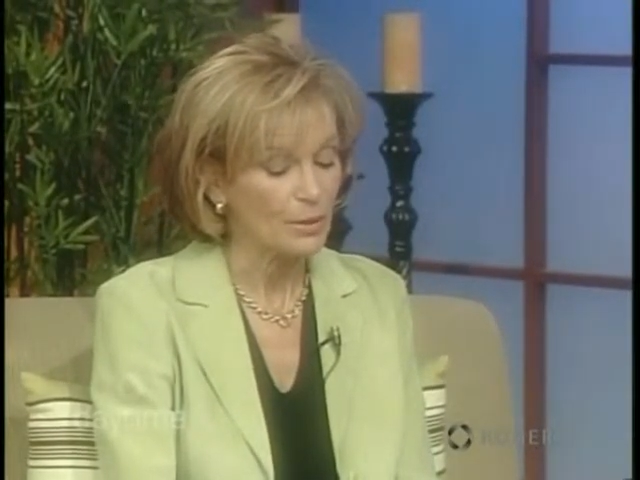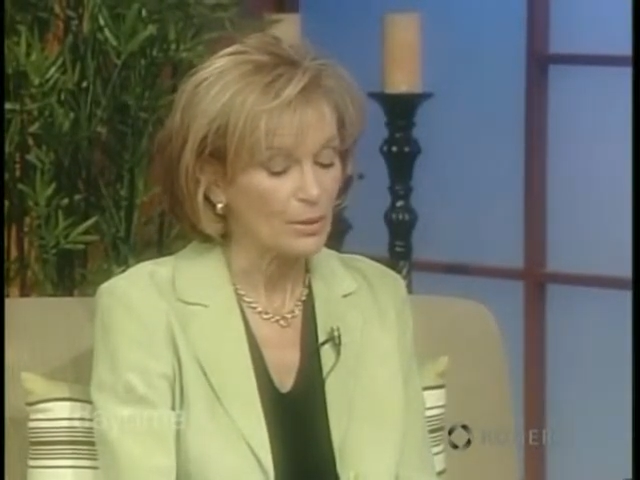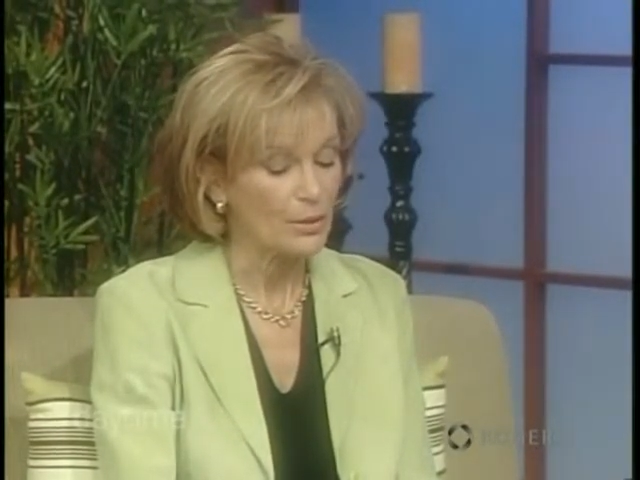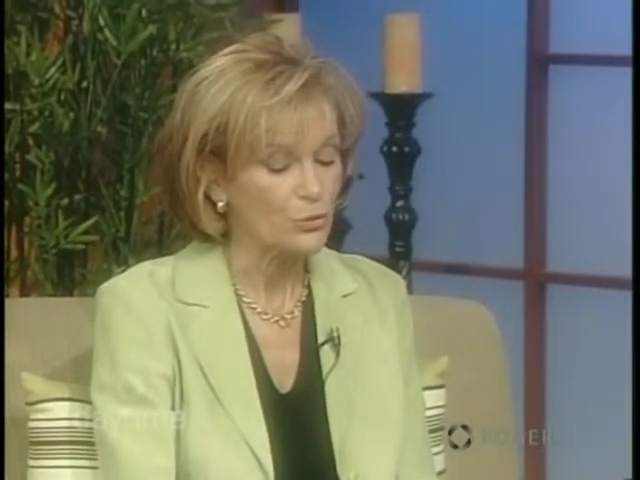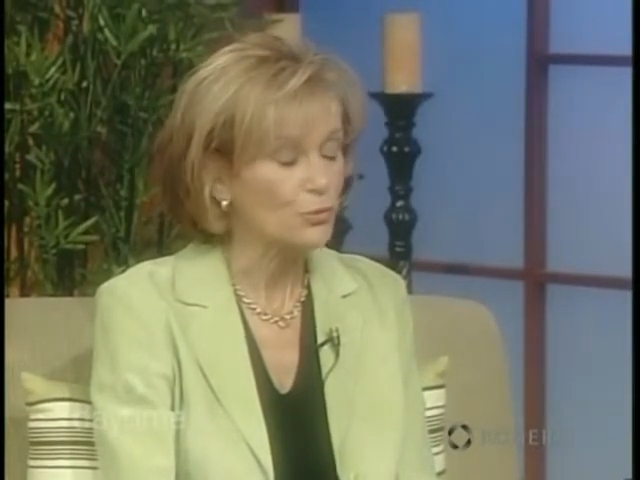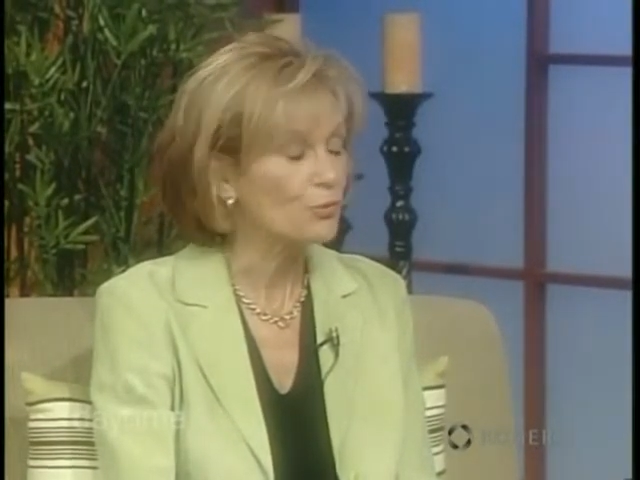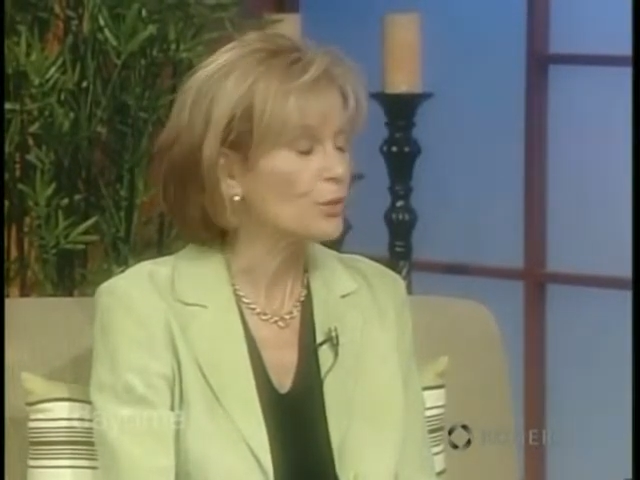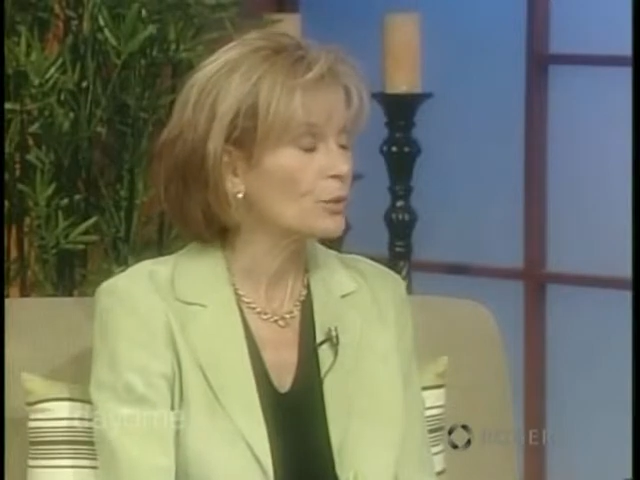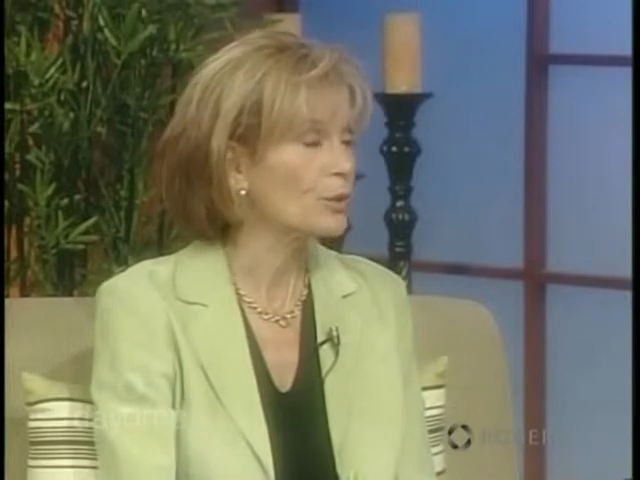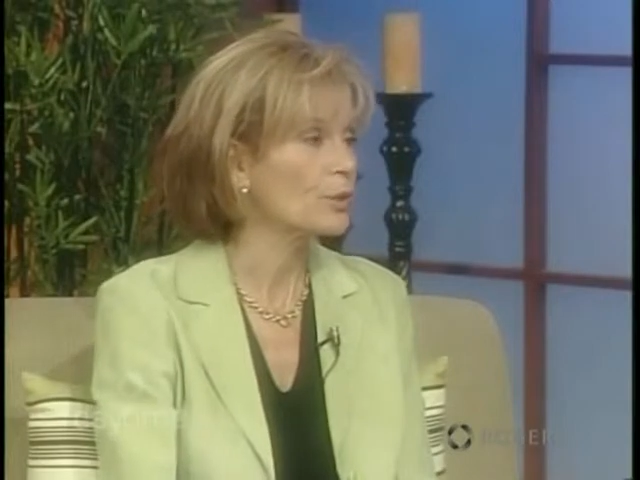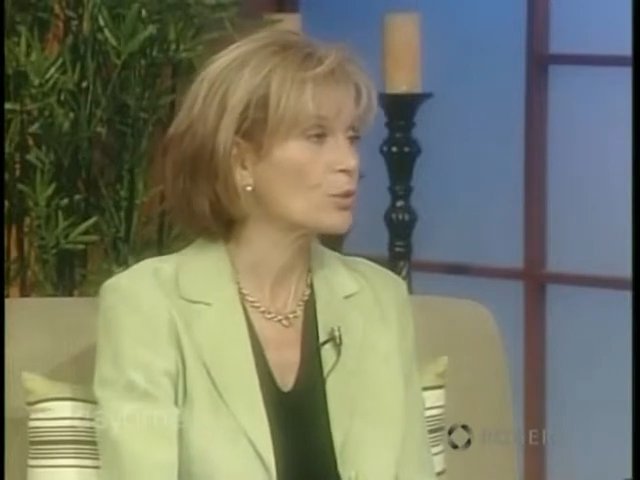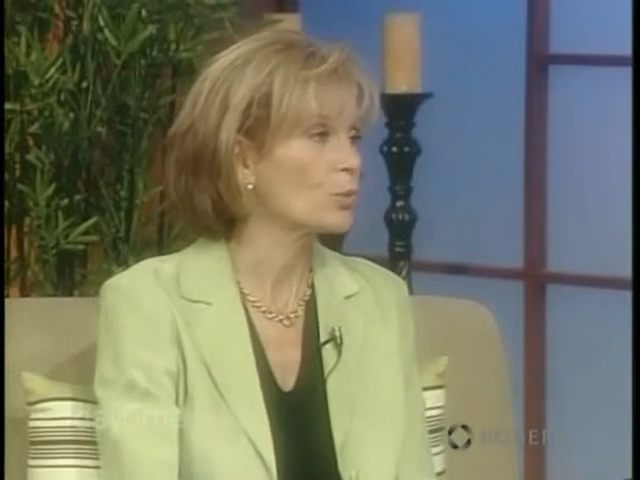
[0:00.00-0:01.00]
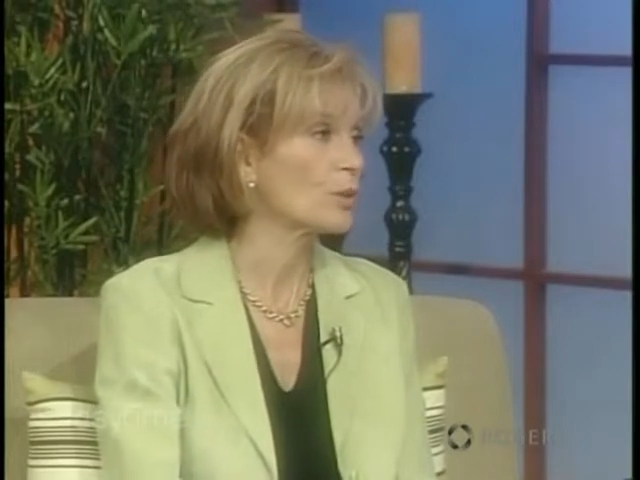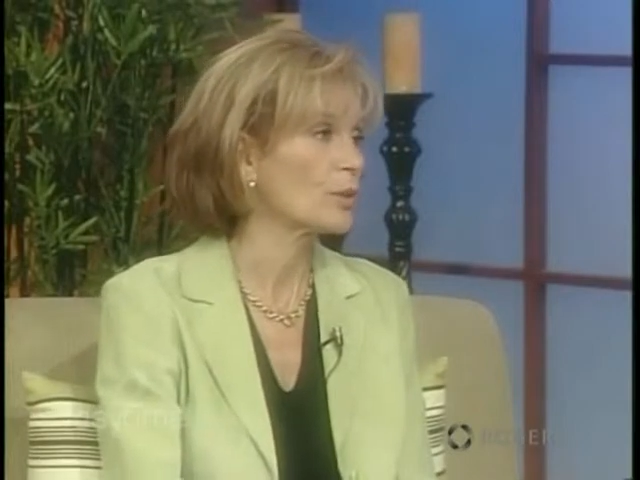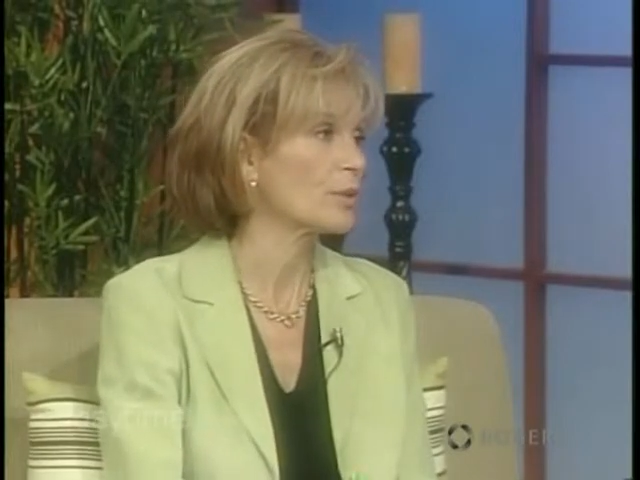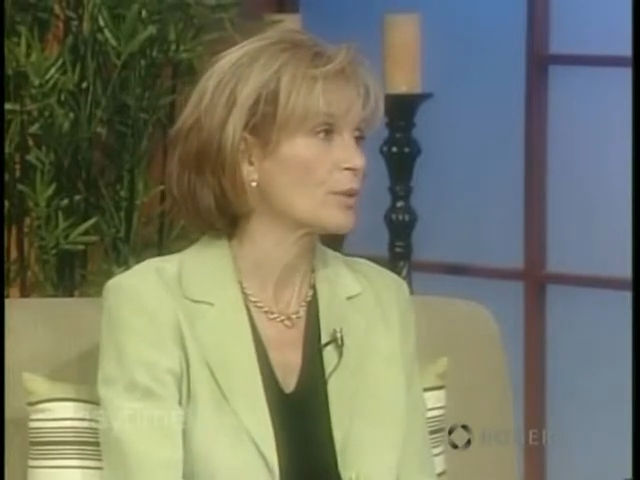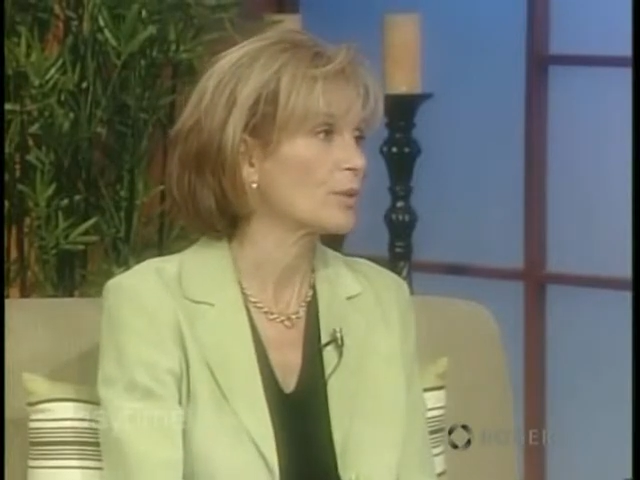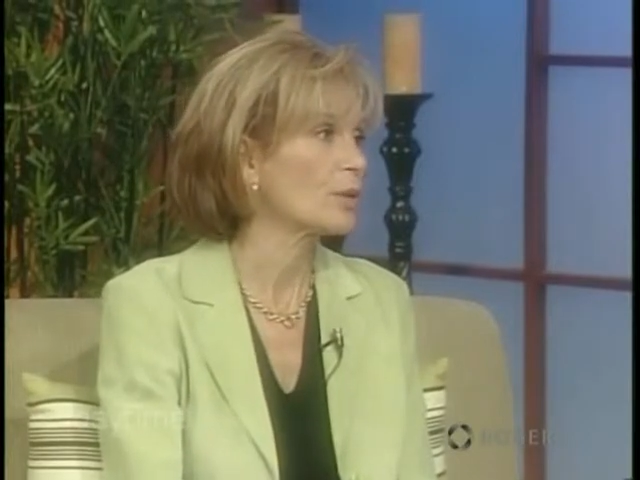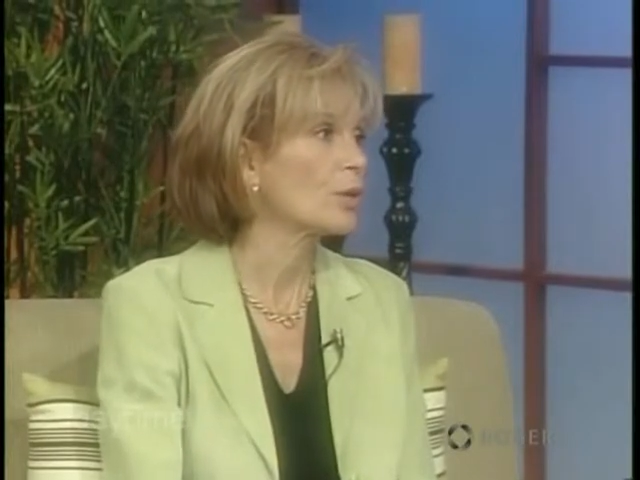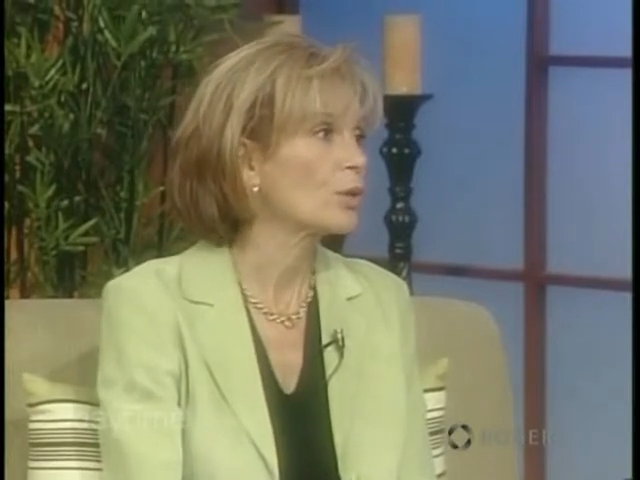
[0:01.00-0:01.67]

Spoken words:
interference with